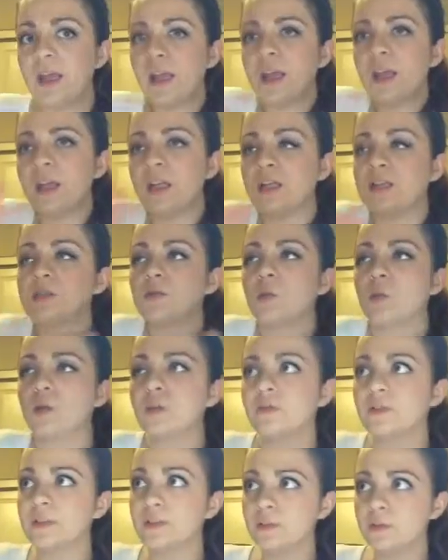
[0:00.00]
in a sort
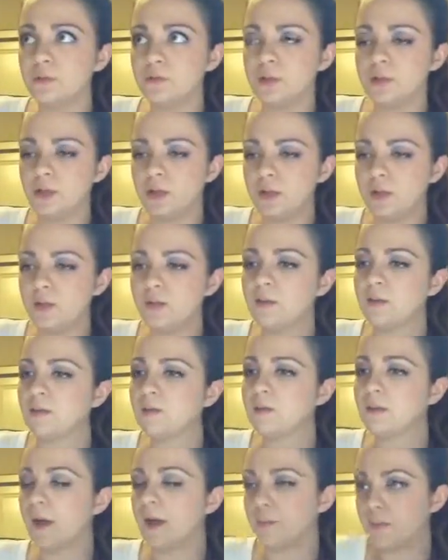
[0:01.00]
of illusion
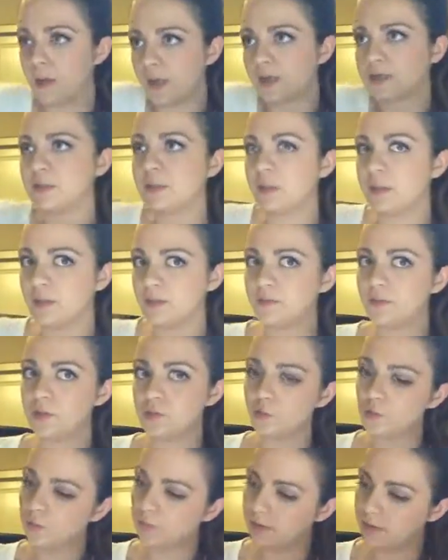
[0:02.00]
that makes the
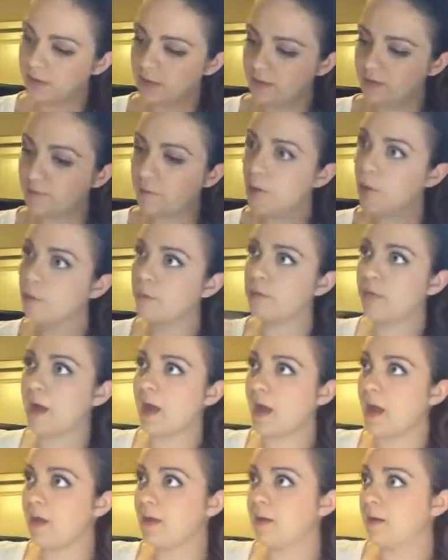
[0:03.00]
individual believe, oh,
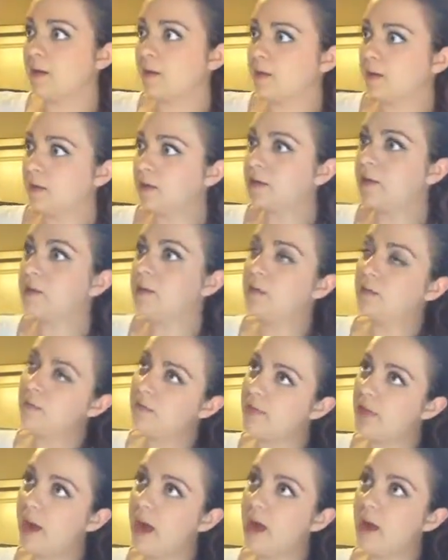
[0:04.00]

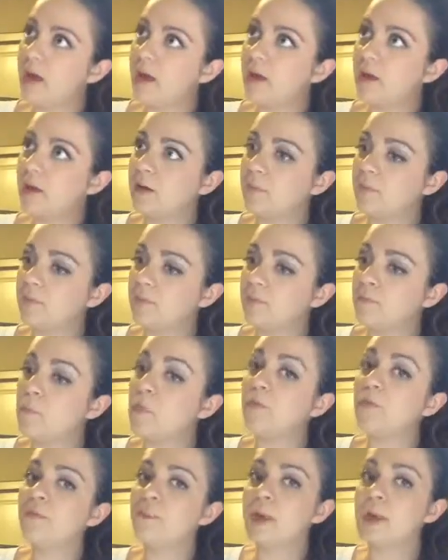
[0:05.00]
that
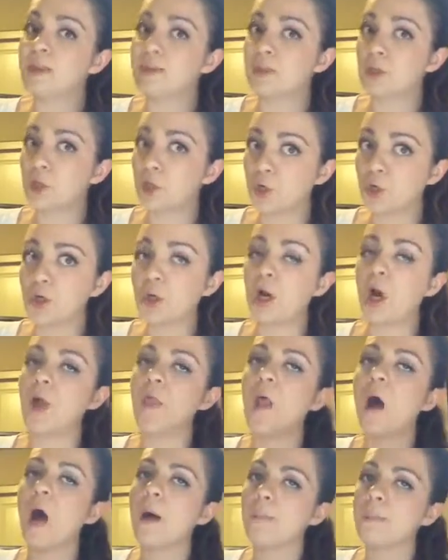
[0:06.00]
movement is occurring on
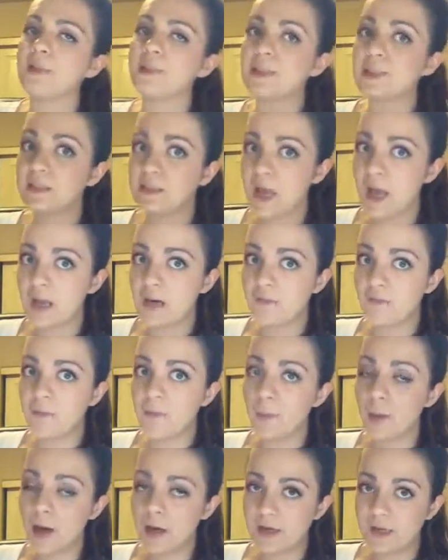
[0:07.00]
the opposite side of the
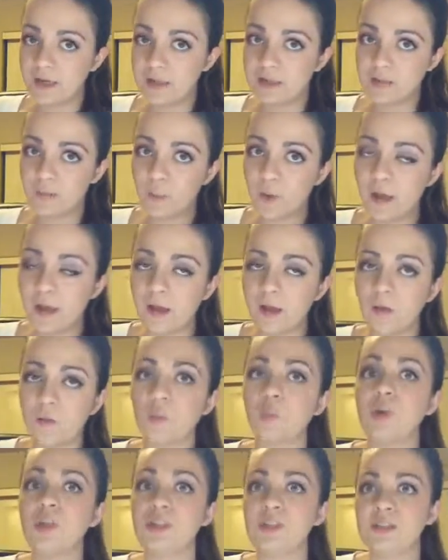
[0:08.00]
body as well,
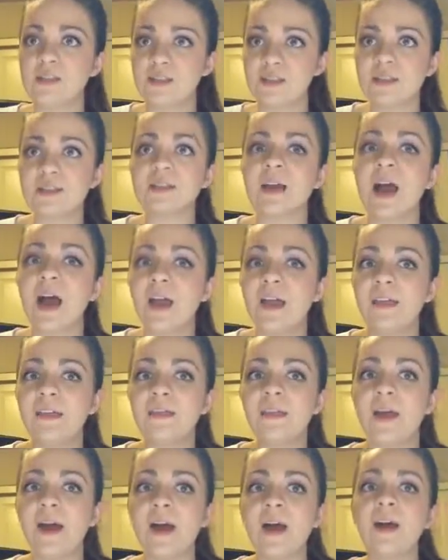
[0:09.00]
which is the side
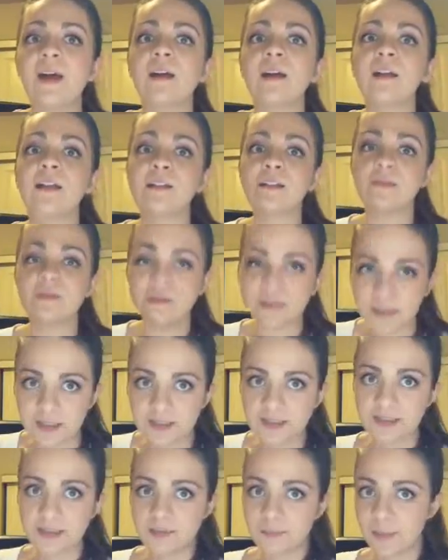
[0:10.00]
that is
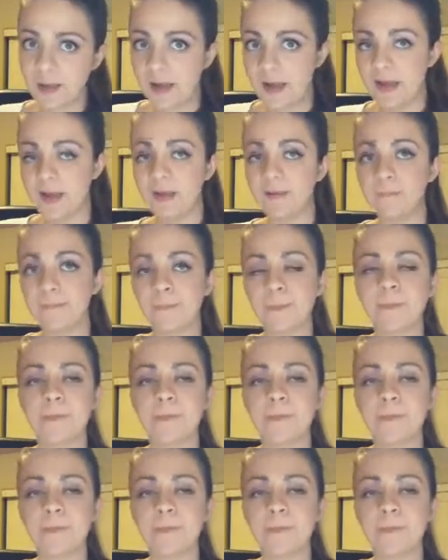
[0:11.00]
afflicted by